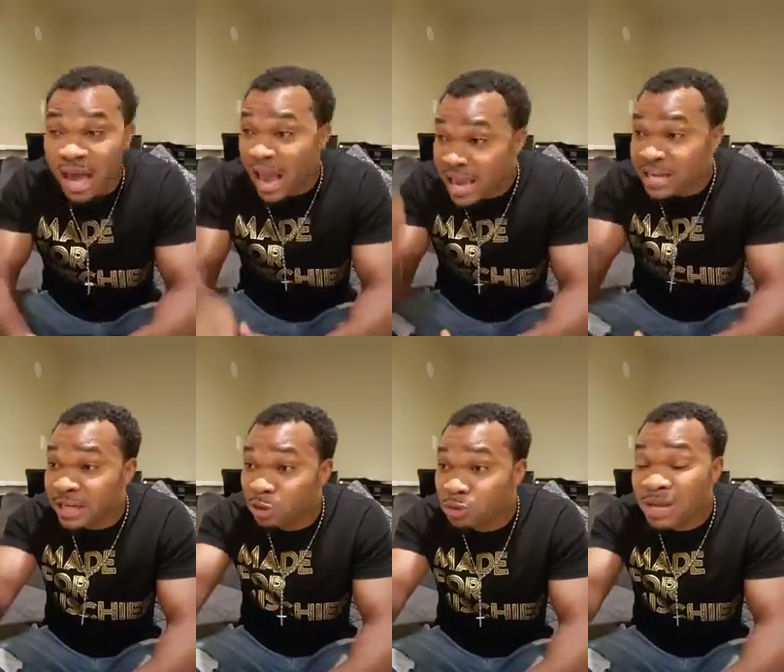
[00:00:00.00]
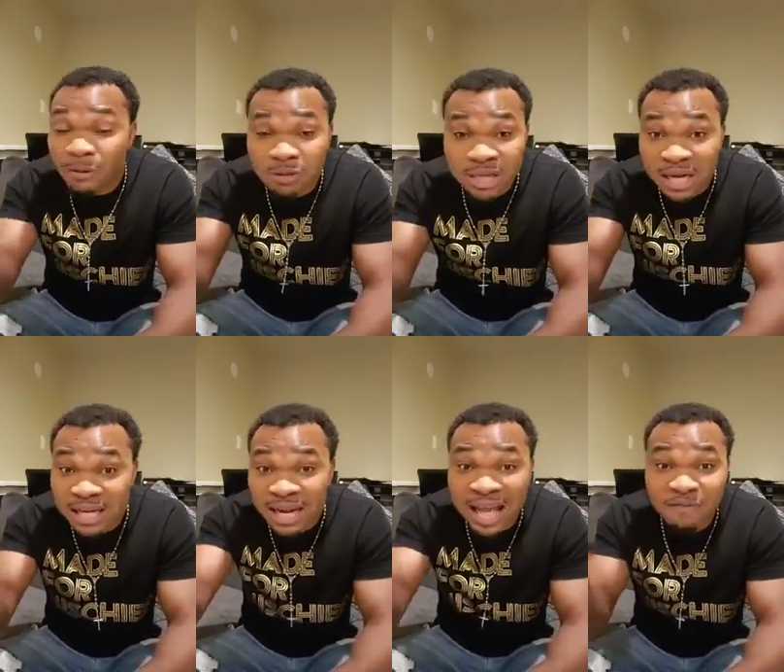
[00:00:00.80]
And the dude that was selling
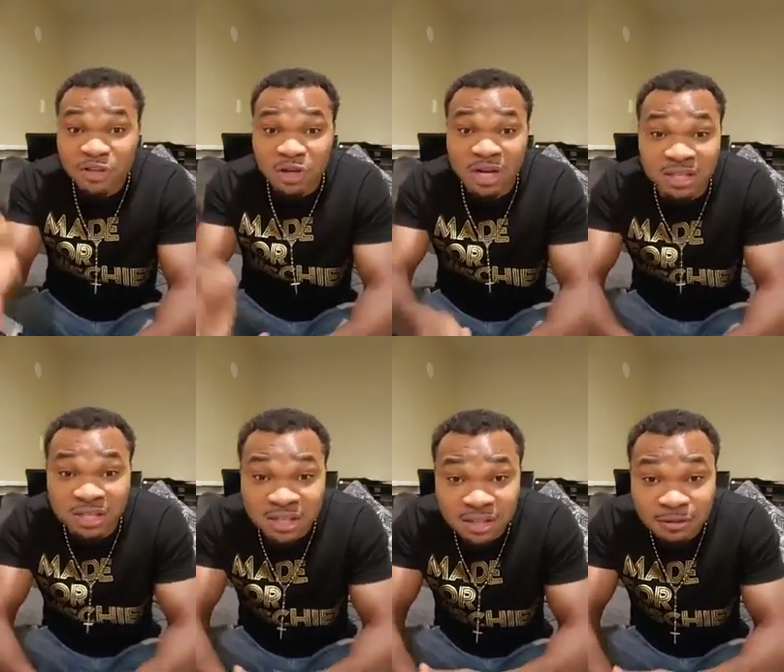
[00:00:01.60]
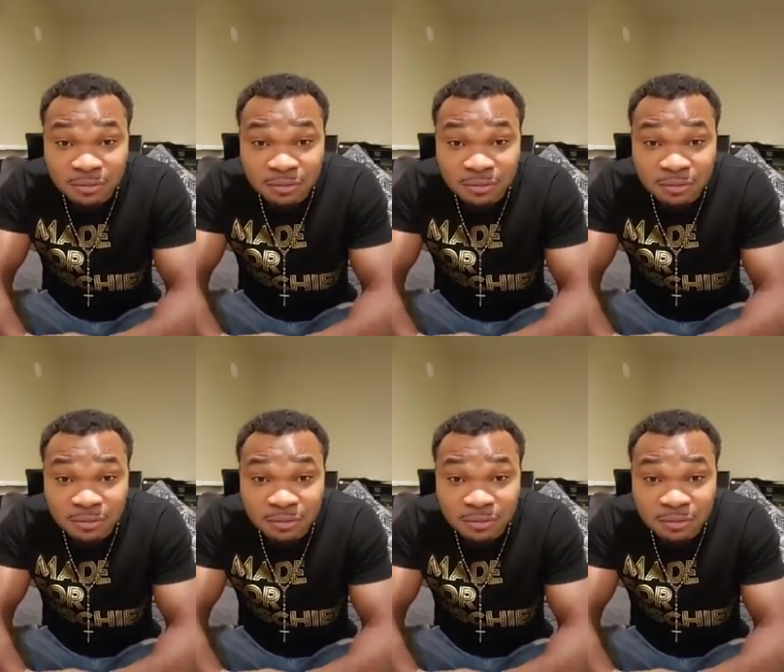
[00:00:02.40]
the life insurance